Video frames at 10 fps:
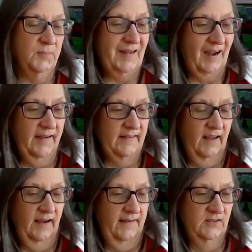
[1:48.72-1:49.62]

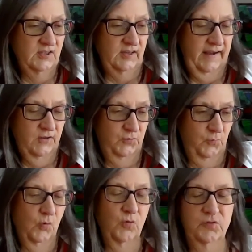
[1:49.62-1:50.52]
guidelines /
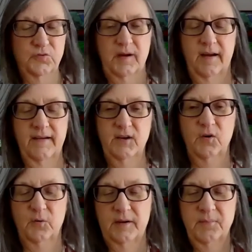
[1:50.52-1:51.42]
rules. We're kind of
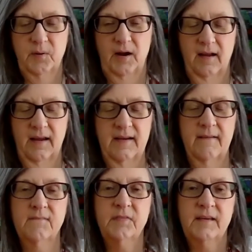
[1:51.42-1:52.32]
going
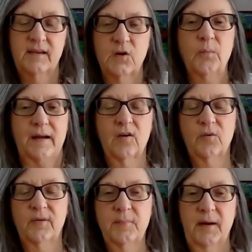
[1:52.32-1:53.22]
by, you know, we are
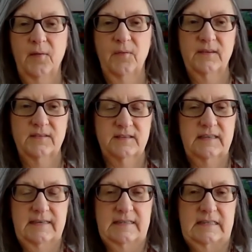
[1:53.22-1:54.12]
going by what the
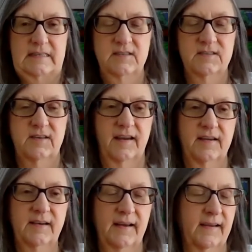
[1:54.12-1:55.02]
CDC
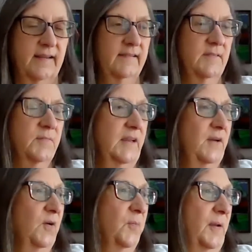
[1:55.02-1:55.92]
said, and, you
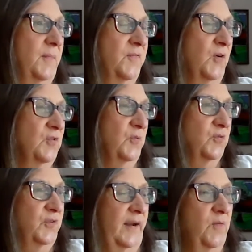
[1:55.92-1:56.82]
know, maybe folks
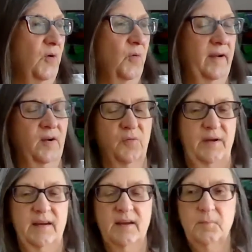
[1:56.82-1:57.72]
are saying, well, why aren't
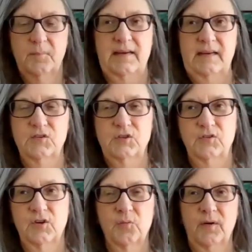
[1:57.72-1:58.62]
we meeting
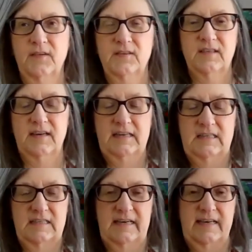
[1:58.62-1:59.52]
sooner? Well, the
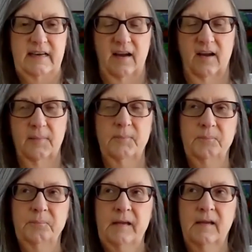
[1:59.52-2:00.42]
CDC
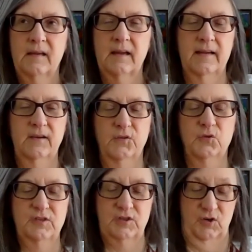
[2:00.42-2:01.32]
kind of
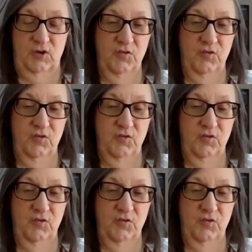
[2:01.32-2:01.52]
threw us a